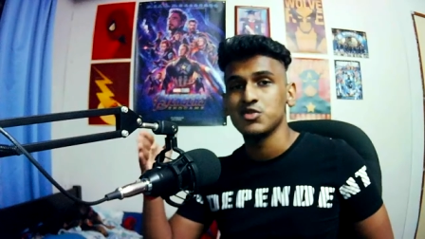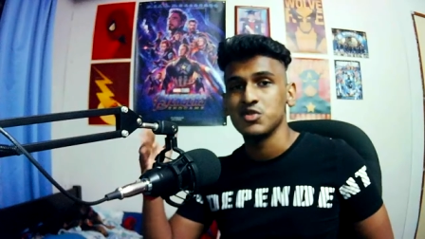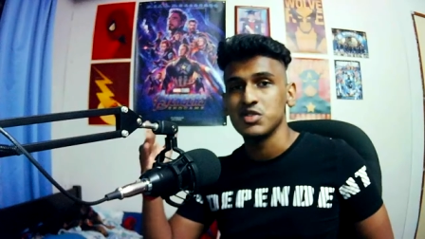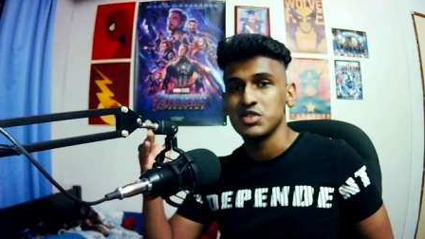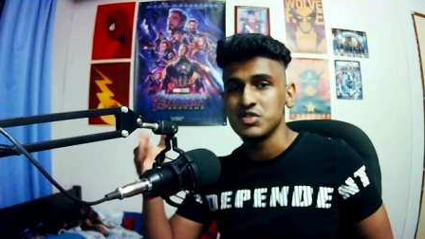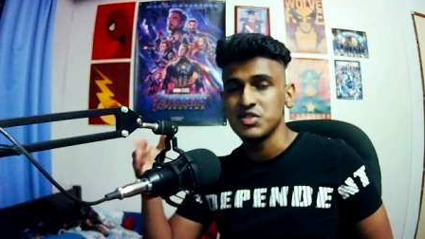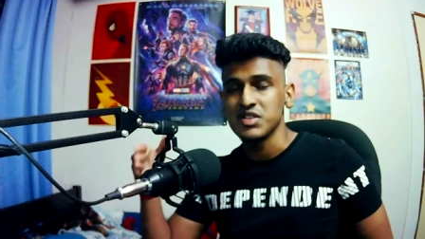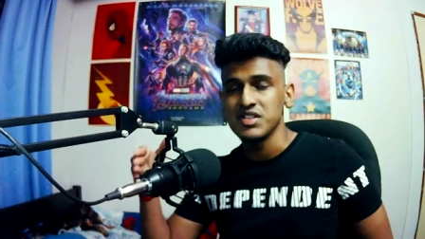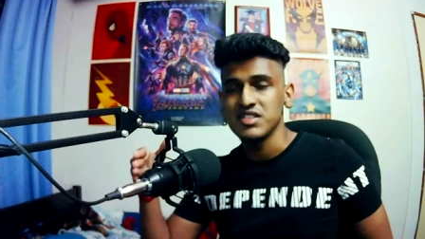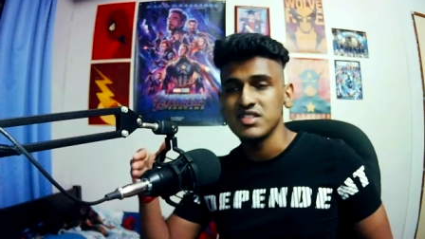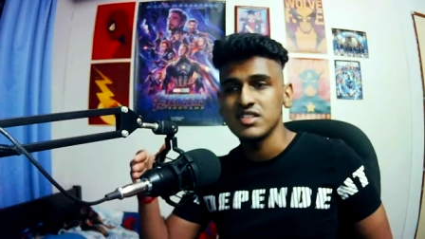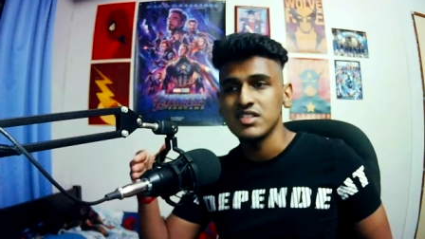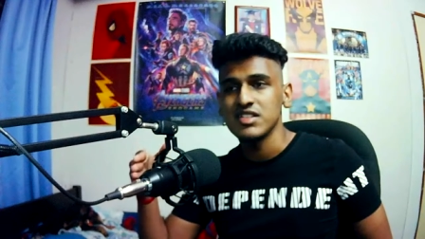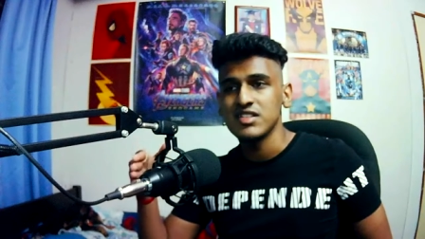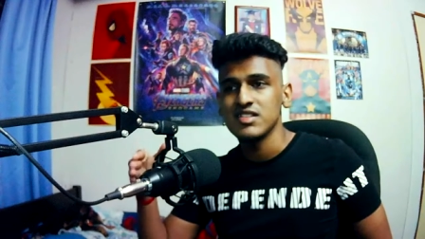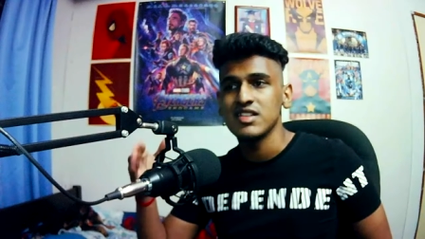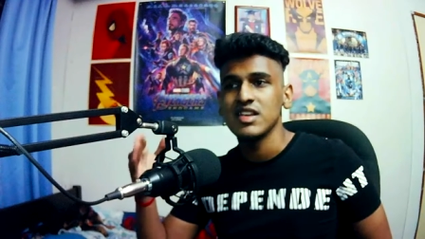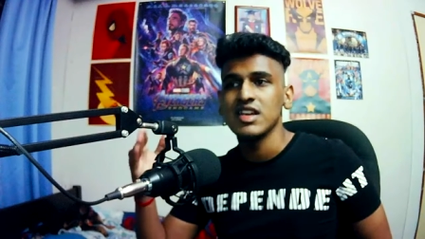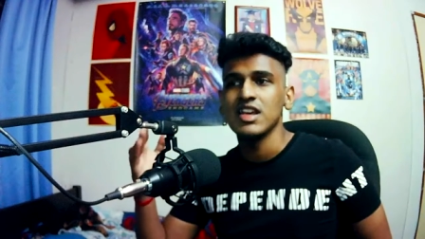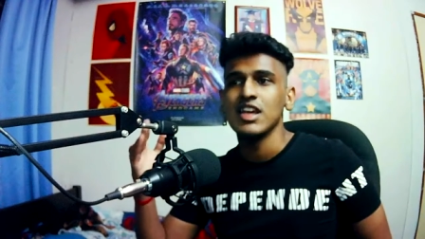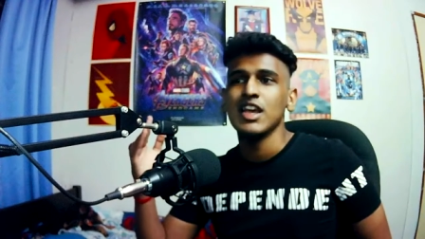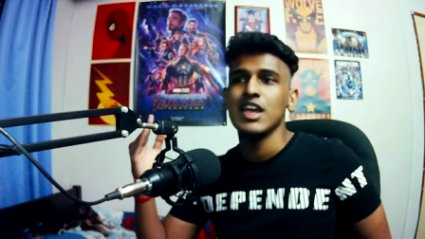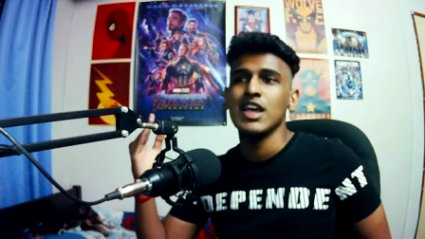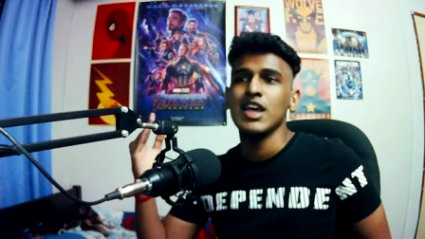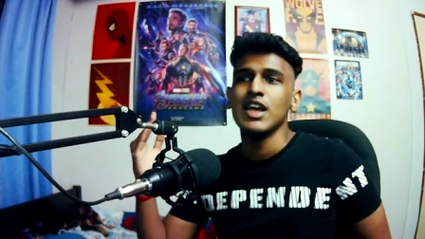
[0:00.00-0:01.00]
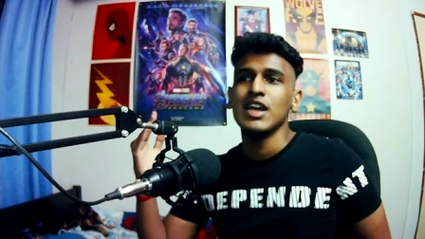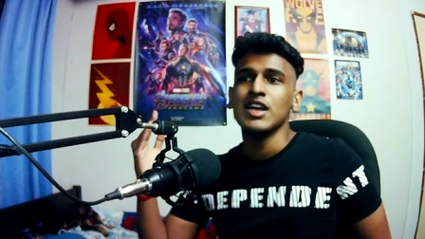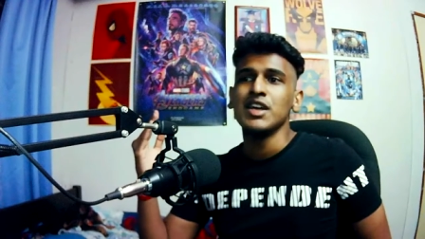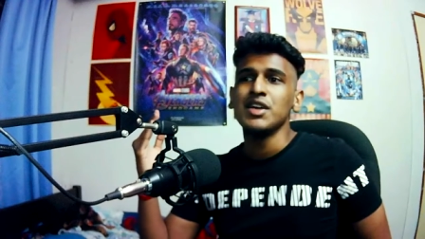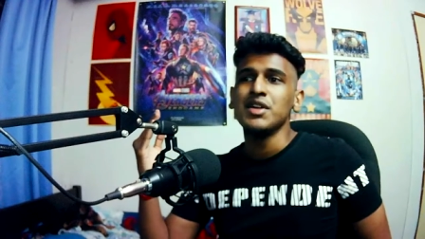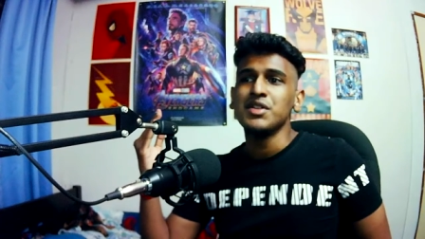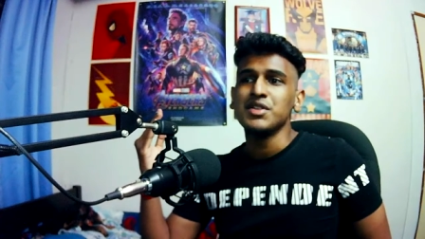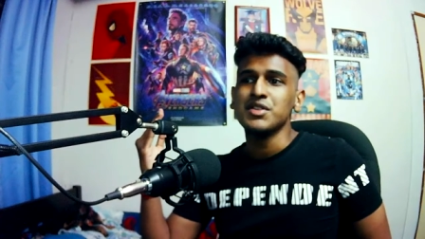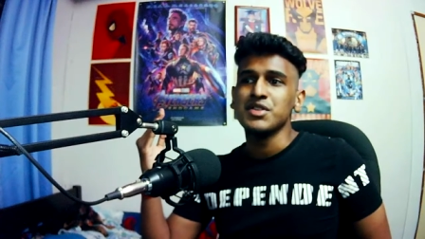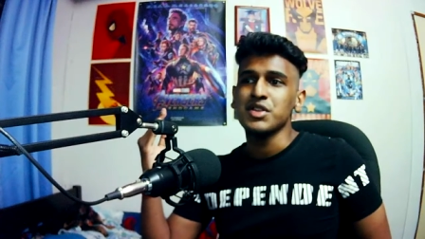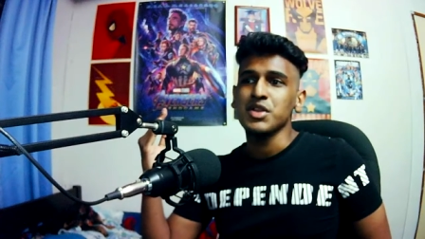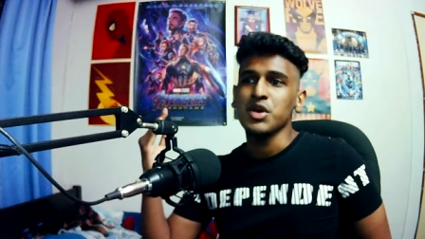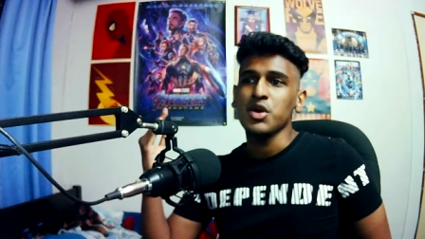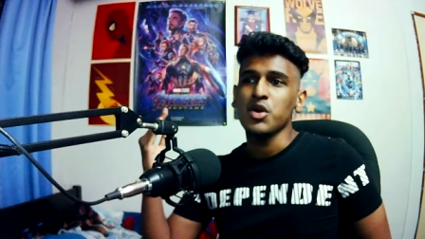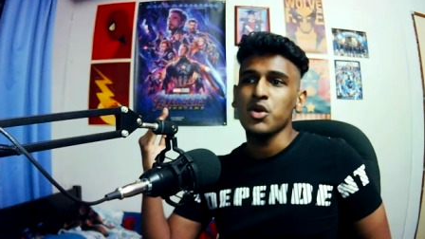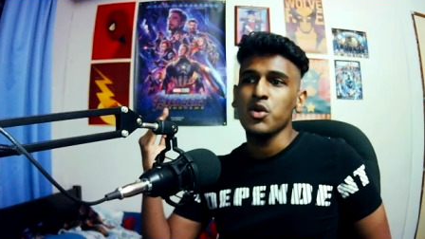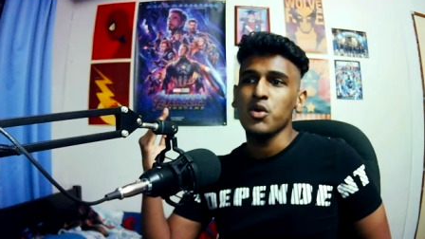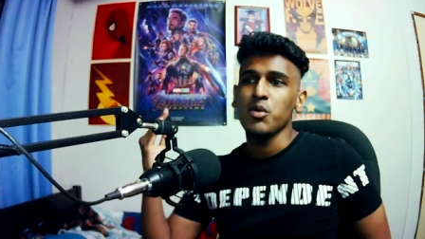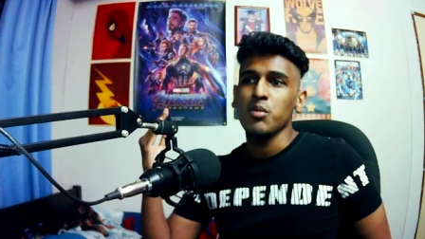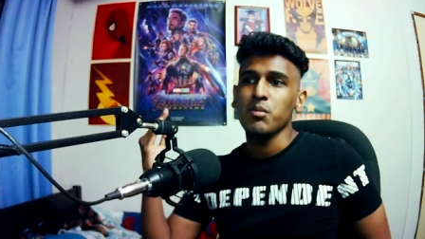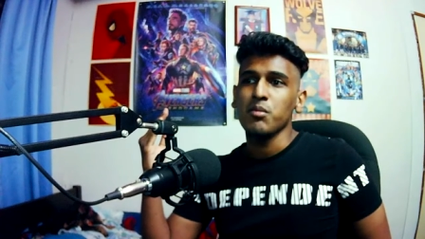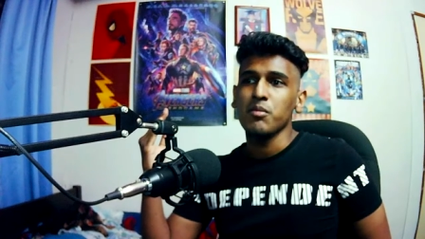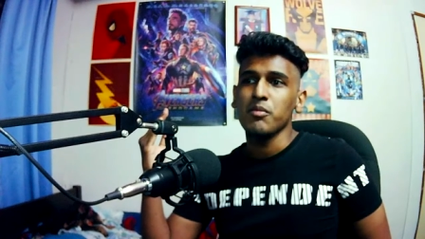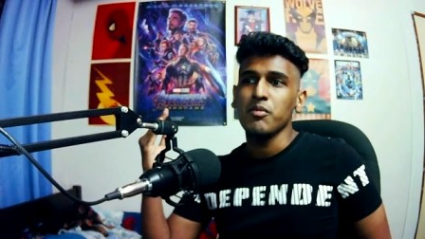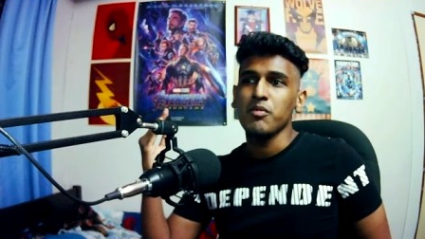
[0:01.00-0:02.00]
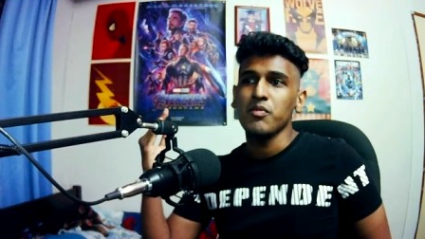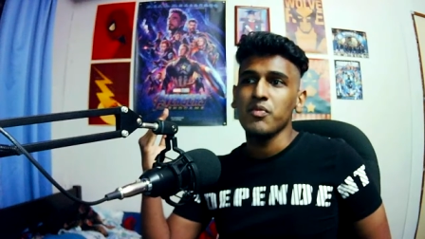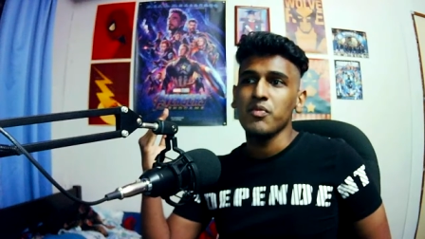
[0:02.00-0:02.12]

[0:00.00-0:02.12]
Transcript: to address this. So,